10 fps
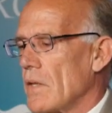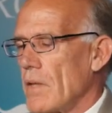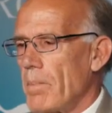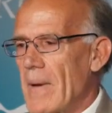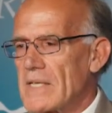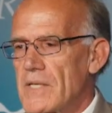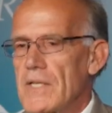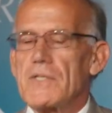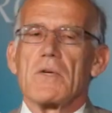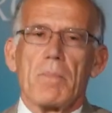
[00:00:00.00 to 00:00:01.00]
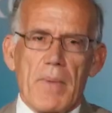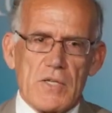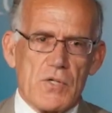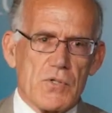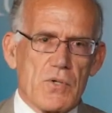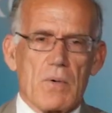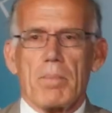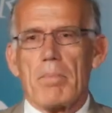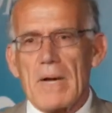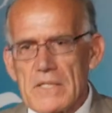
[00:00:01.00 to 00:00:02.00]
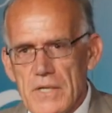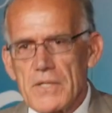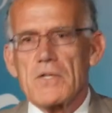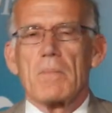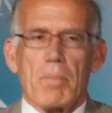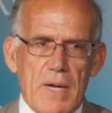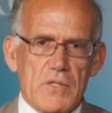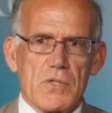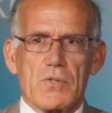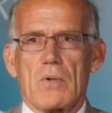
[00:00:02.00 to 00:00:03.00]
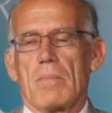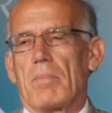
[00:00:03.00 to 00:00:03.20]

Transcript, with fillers: the message messenger, message messenger,